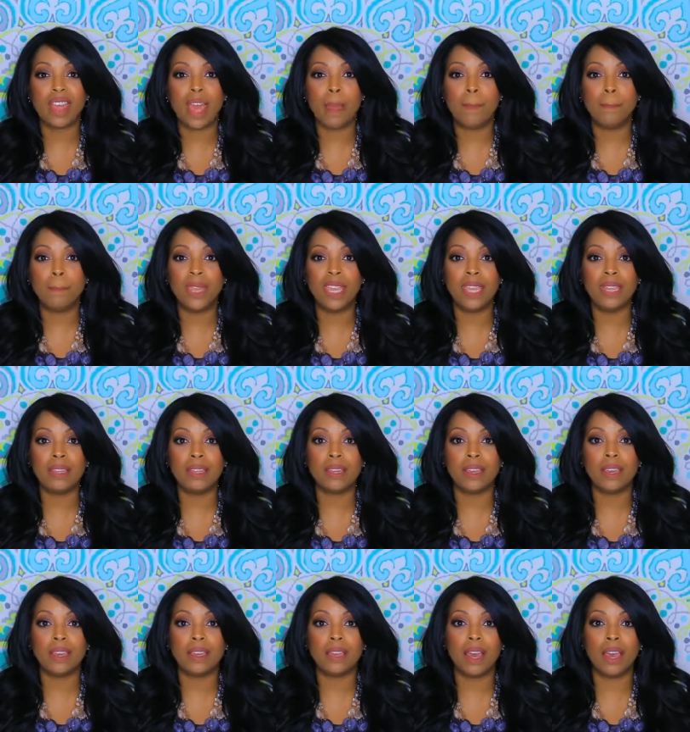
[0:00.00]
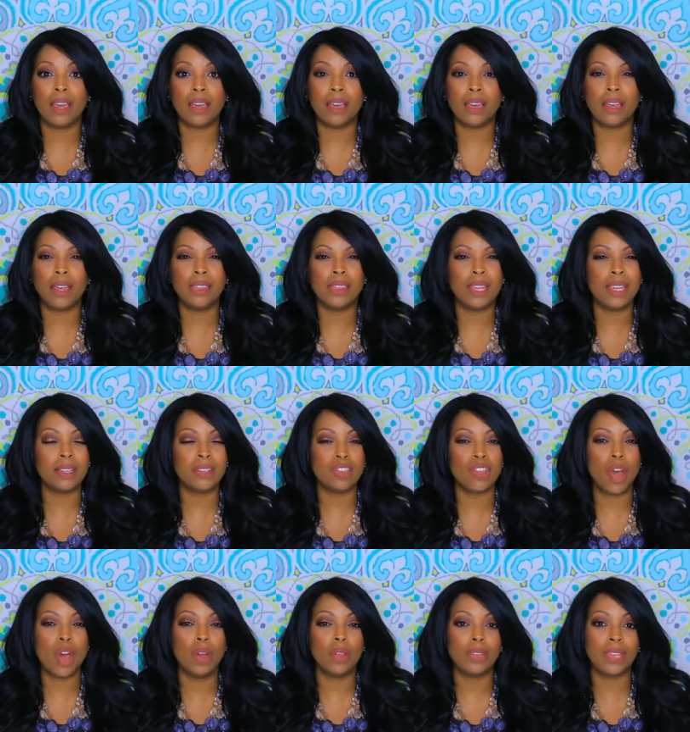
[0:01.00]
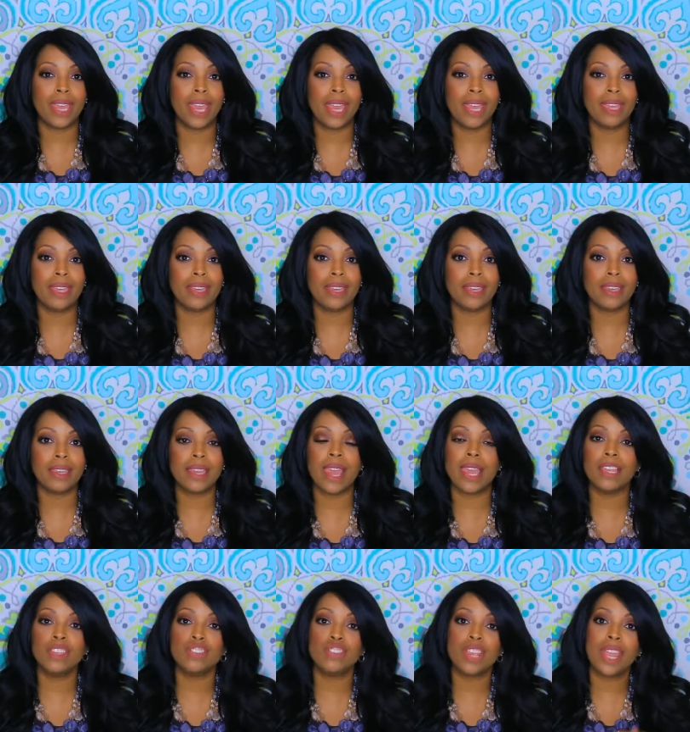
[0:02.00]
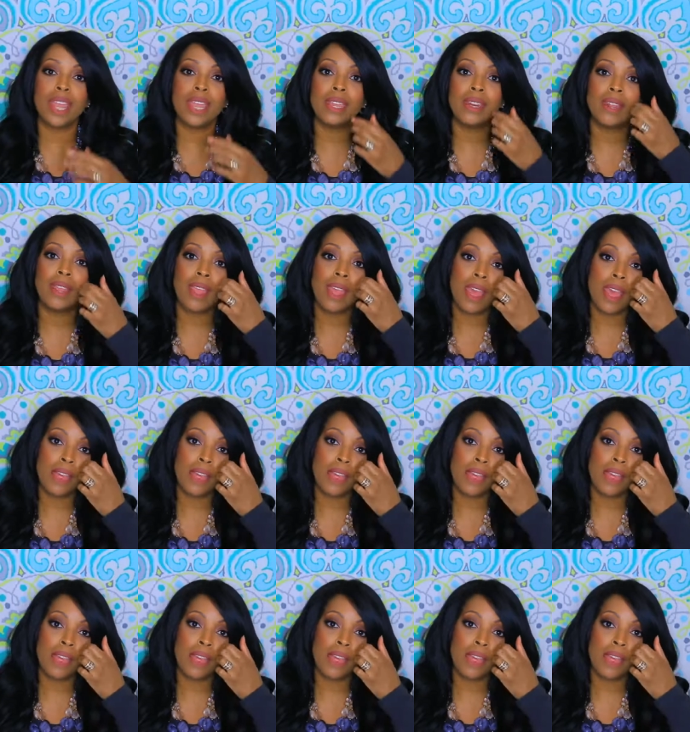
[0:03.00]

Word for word: that pink, uh, I think it's called Cake, Cake Shade.